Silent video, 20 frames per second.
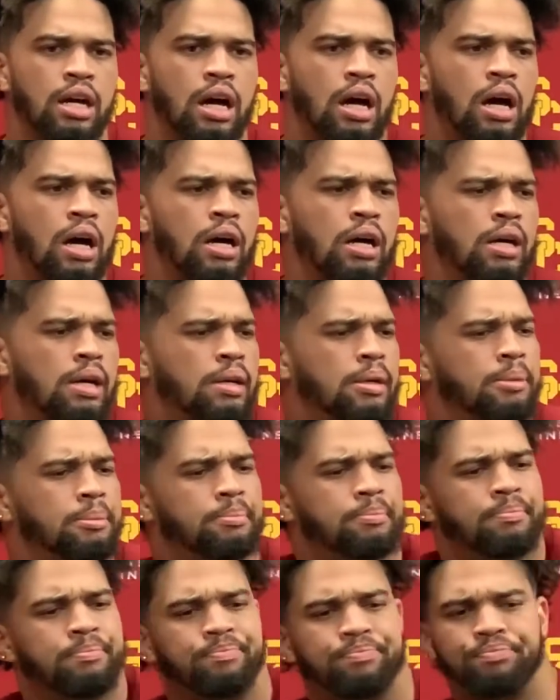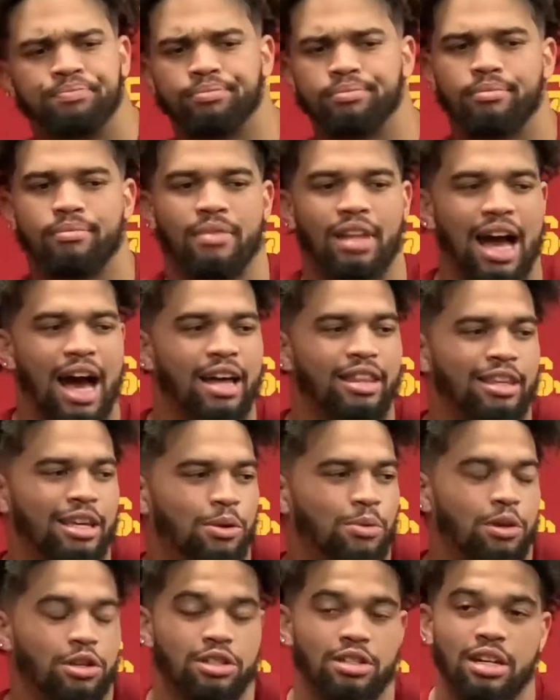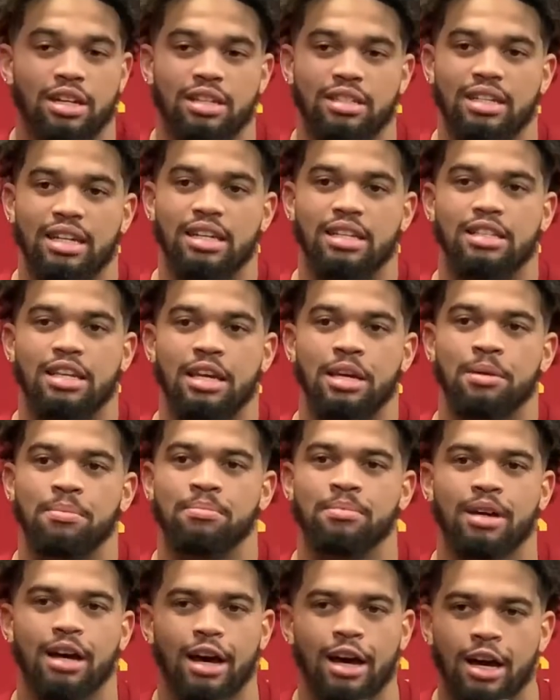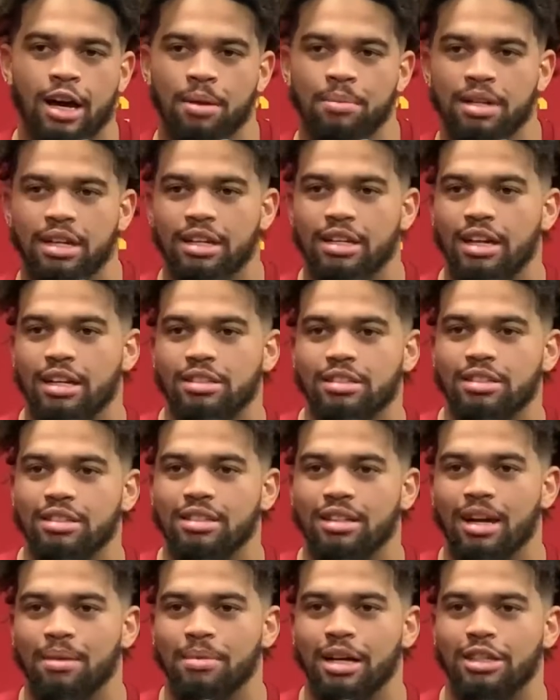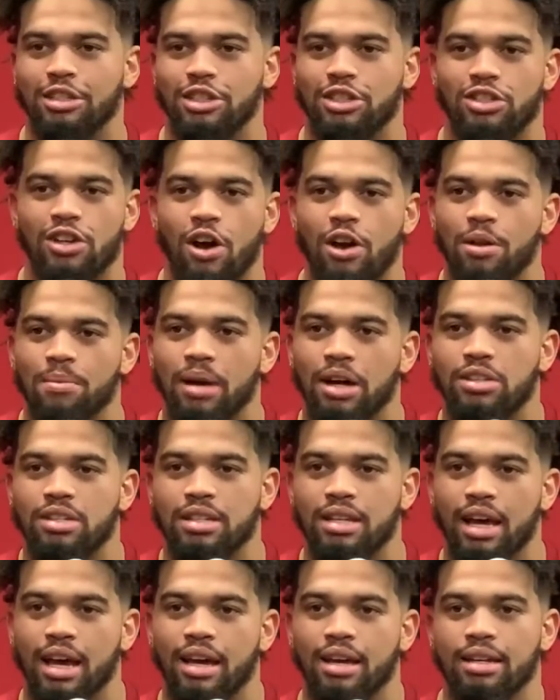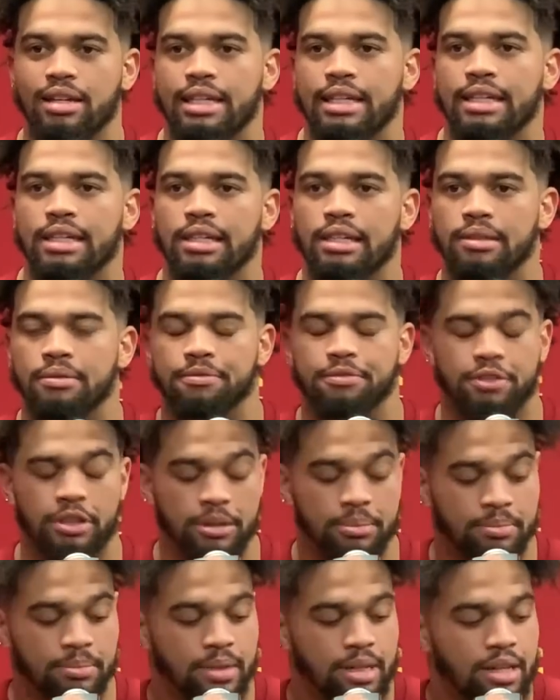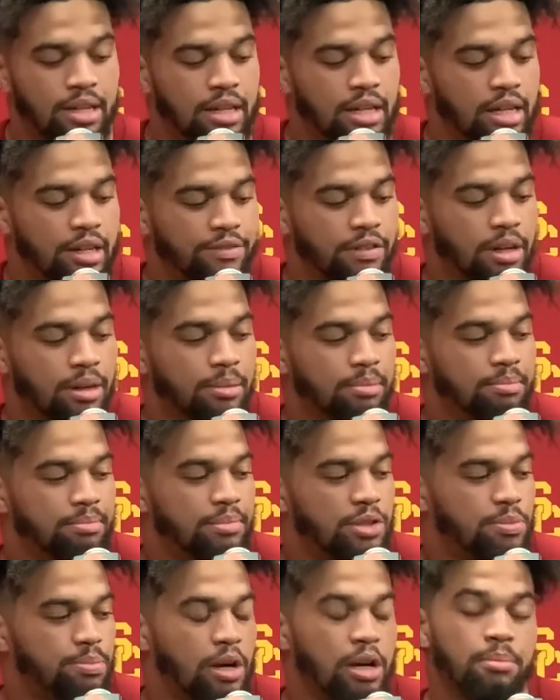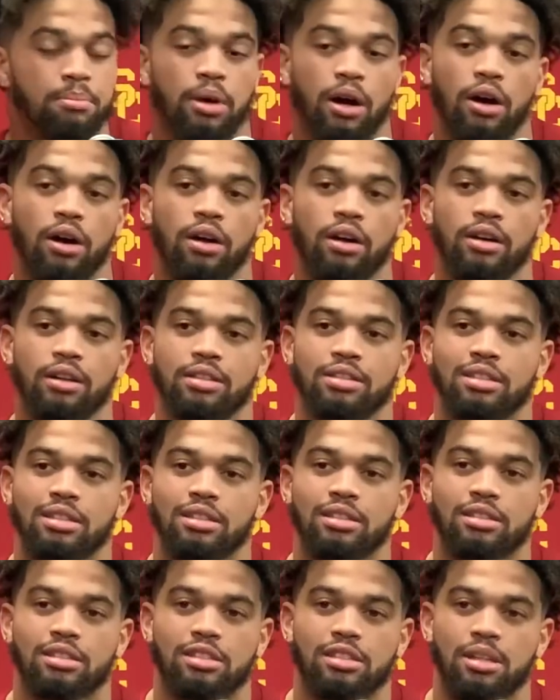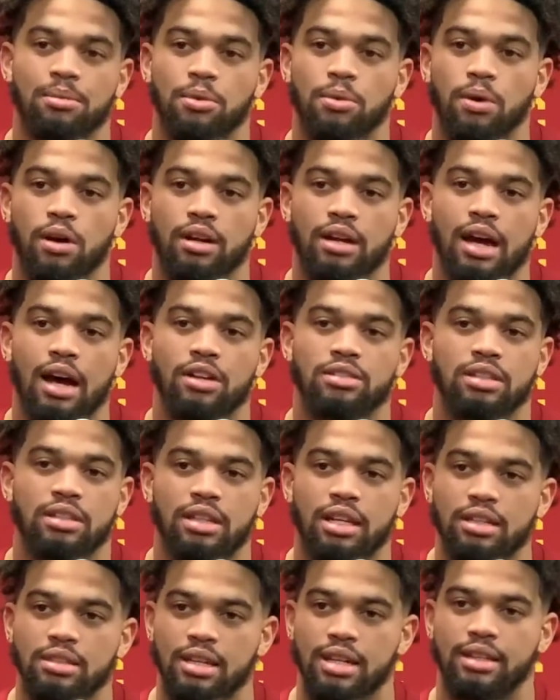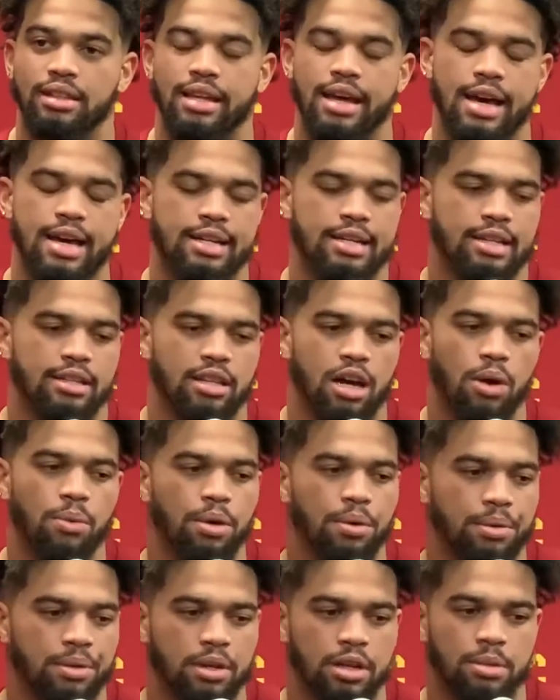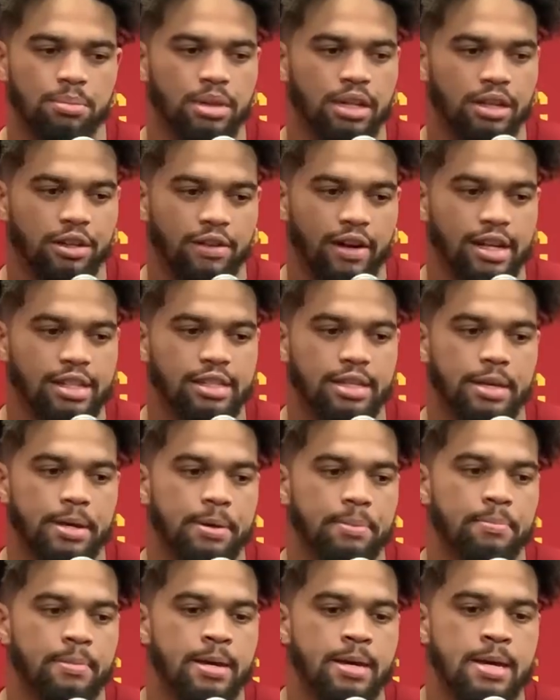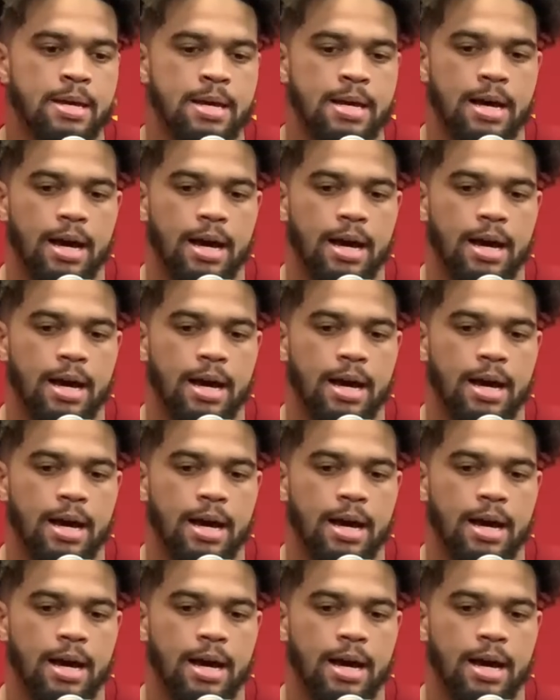Um, I think we're as good as any team, um, and it doesn't. I'm not just talking about today. Um, from from spring ball to, to summer workouts and things like that, I thought we were going to be a great team.